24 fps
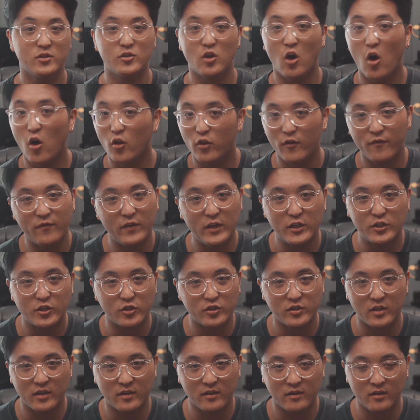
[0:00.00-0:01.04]
is all the
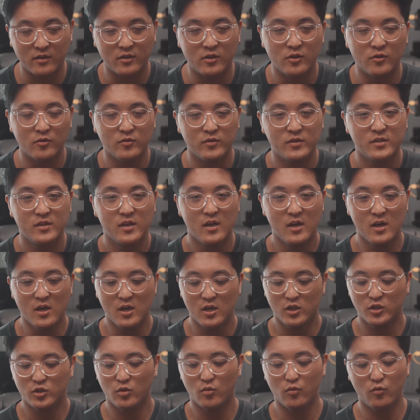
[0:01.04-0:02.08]
features it includes.
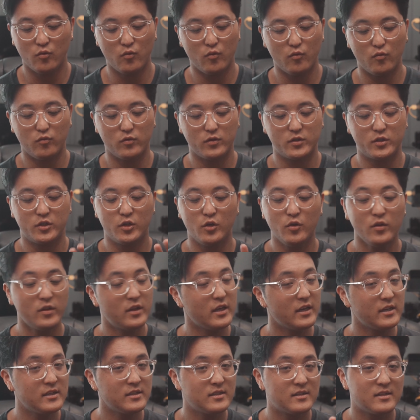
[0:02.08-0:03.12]
So two
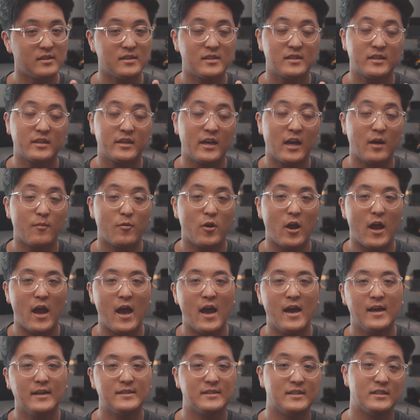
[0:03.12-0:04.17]
things this camera
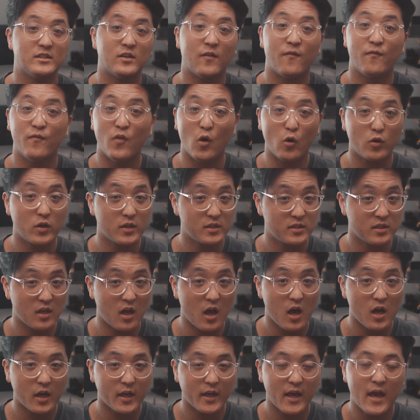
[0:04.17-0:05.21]
has is a focus
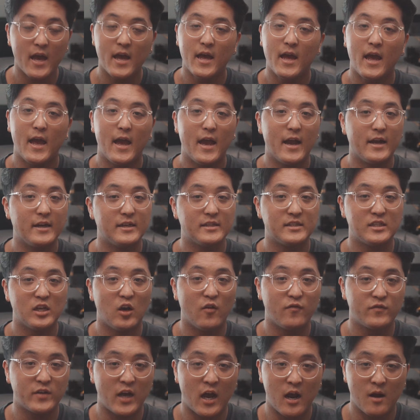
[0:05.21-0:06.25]
lock and a
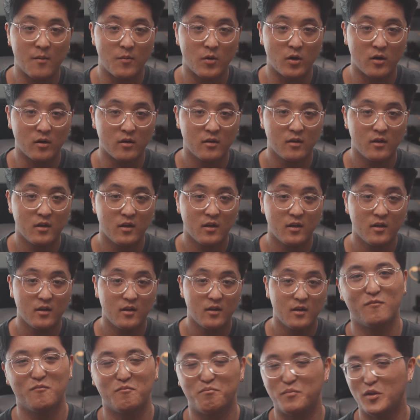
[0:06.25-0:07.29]
self timer.
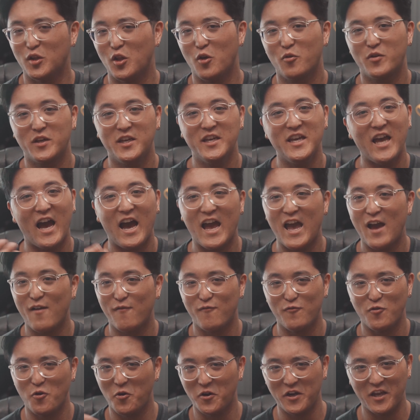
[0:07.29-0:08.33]
But low key, I
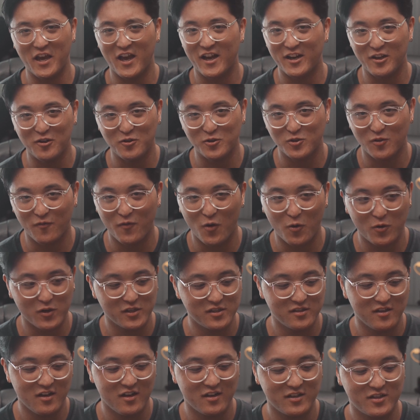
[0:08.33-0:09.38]
have no idea how to use a
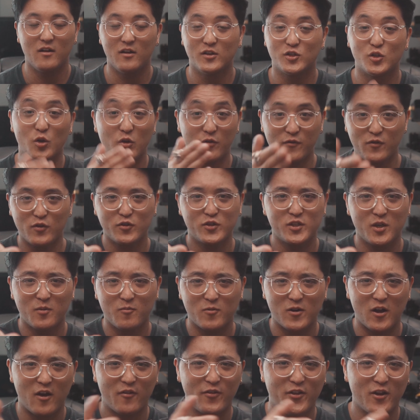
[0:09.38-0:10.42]
focus lock. So if you're
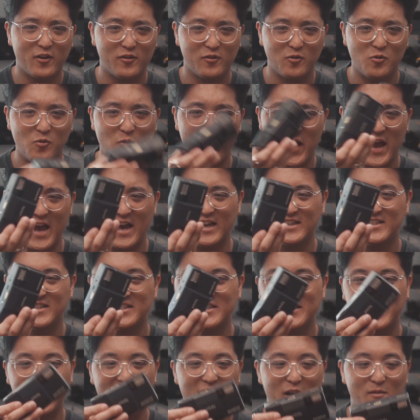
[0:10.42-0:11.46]
somewhere out there who has
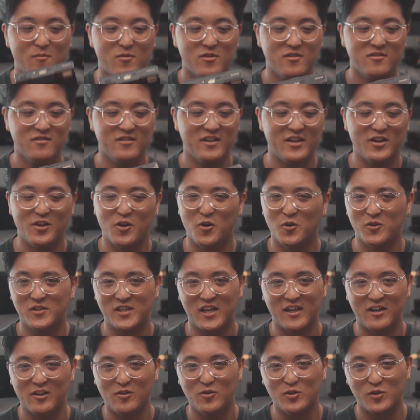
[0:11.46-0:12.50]
this camera and knows
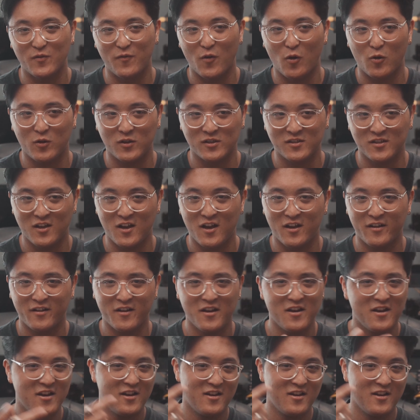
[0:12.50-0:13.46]
how to use a focus lock,